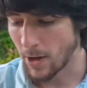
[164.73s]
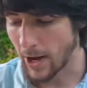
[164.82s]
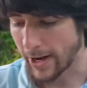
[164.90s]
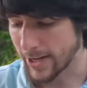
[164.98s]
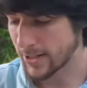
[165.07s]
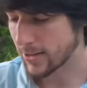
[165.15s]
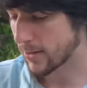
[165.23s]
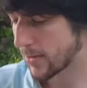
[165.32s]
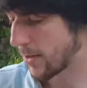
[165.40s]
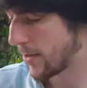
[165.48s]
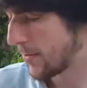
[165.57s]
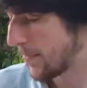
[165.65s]
I guess
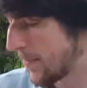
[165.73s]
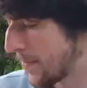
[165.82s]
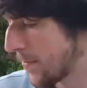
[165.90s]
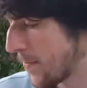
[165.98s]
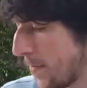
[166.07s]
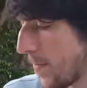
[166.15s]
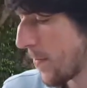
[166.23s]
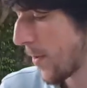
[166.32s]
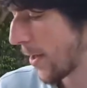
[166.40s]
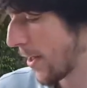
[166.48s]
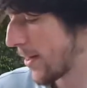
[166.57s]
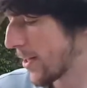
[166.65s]

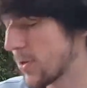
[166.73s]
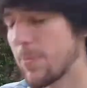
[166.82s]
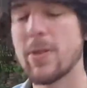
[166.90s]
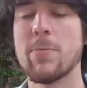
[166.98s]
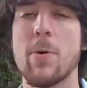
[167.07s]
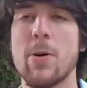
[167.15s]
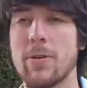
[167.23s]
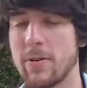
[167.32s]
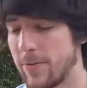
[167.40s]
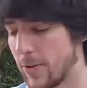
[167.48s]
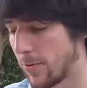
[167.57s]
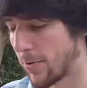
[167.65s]
this would be the point of the
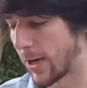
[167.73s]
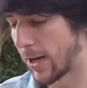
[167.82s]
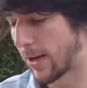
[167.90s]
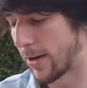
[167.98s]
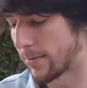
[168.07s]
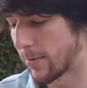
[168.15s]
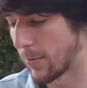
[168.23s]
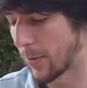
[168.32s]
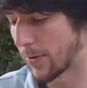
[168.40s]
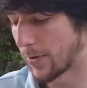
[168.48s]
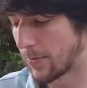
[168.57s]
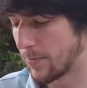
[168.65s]
review when we
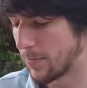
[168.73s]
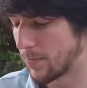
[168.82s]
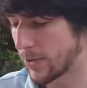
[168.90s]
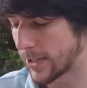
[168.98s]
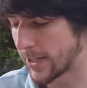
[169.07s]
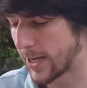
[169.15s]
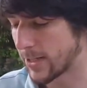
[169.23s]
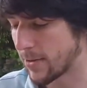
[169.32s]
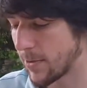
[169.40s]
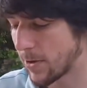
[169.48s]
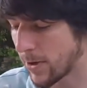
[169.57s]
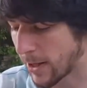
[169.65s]
would really taste the
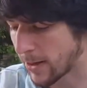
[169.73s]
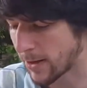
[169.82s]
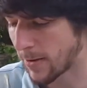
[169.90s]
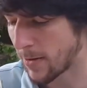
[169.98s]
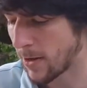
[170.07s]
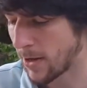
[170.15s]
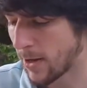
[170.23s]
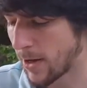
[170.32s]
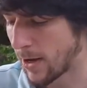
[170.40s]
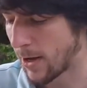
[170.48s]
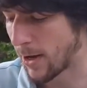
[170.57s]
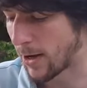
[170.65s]
milk. I think
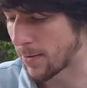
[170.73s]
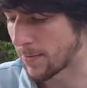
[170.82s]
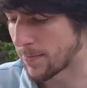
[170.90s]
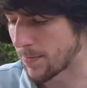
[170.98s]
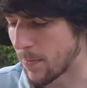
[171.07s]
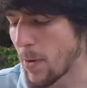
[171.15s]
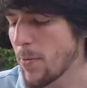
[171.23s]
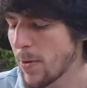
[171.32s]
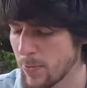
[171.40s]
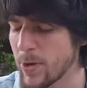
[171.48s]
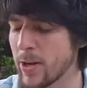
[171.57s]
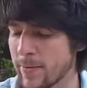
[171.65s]
maybe
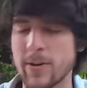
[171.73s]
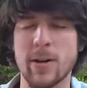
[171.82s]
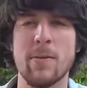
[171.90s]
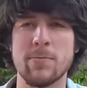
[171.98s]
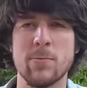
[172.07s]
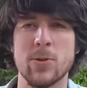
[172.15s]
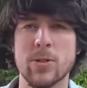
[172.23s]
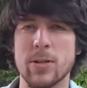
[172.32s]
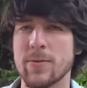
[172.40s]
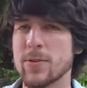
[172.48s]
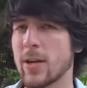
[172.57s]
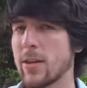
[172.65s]
we can give it a couple more
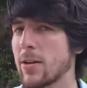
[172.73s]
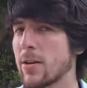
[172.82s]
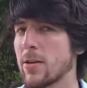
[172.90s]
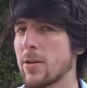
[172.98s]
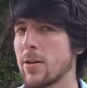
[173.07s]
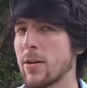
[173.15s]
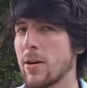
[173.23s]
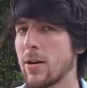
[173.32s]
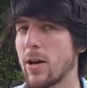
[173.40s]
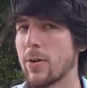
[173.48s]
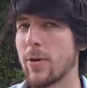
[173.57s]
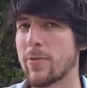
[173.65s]
sniffs. I think
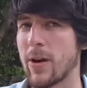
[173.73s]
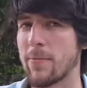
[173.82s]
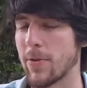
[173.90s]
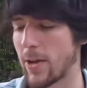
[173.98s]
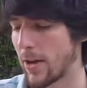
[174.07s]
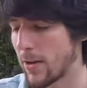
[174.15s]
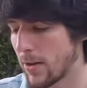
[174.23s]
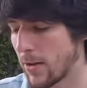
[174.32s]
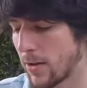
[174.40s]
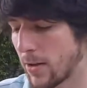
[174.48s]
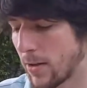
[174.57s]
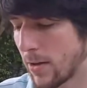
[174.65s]
we have time for that.
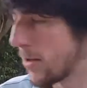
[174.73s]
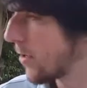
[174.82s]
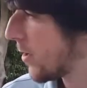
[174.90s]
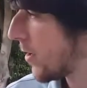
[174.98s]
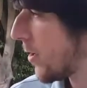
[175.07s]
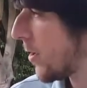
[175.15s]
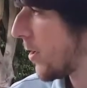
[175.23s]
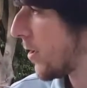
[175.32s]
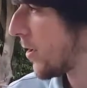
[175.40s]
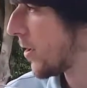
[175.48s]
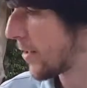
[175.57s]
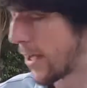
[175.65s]

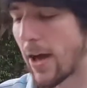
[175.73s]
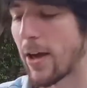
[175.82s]
Yeah,